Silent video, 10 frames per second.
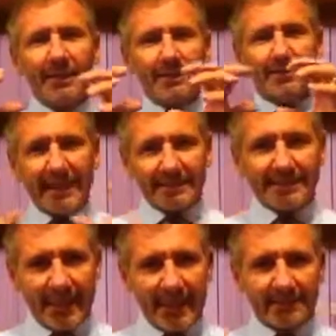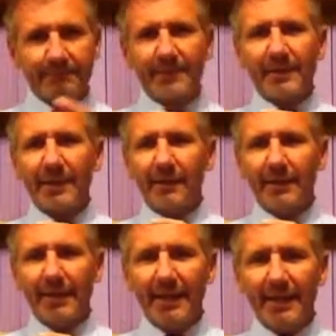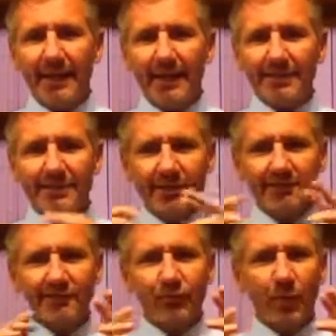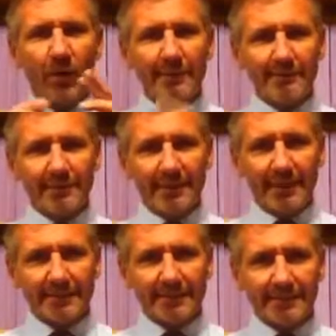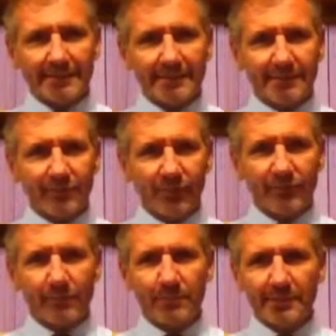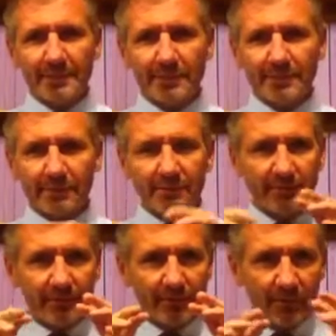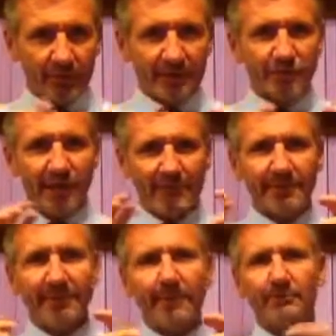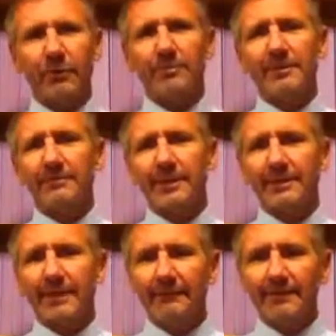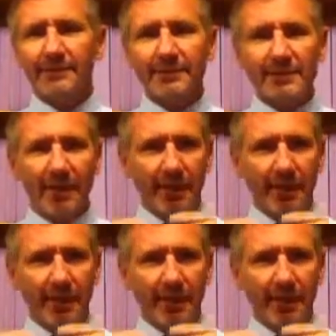So that's Sang. Now, in terms of wider analysis of the position on entrapment and improperly obtained evidence,